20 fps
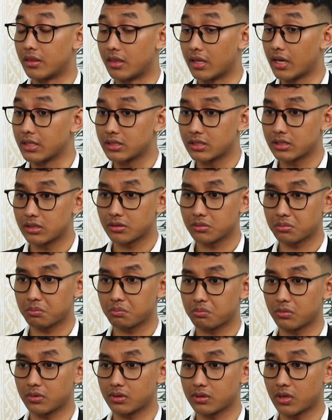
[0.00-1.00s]
Thus,
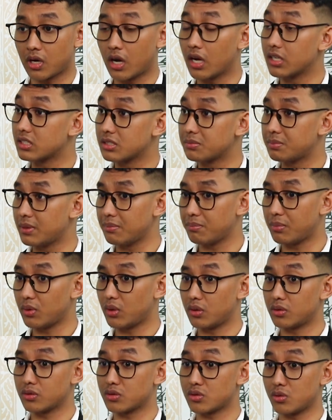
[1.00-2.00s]
causes
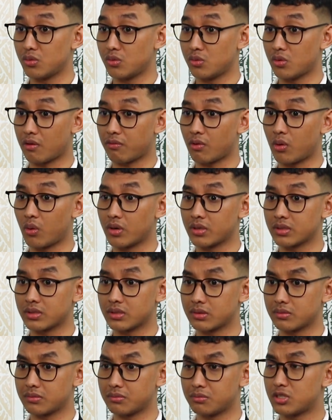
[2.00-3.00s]
people to, of
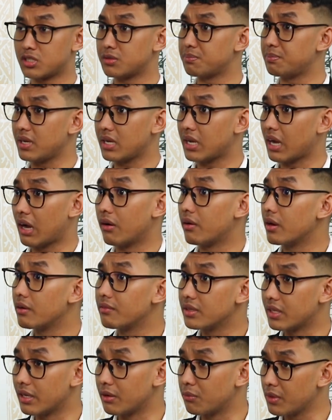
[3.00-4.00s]
course, speak
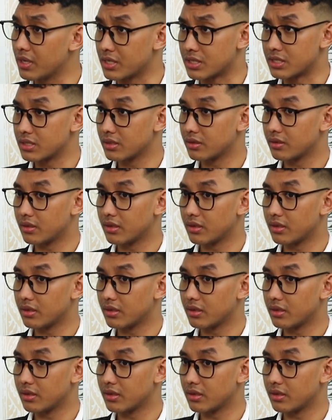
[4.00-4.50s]
however they wish.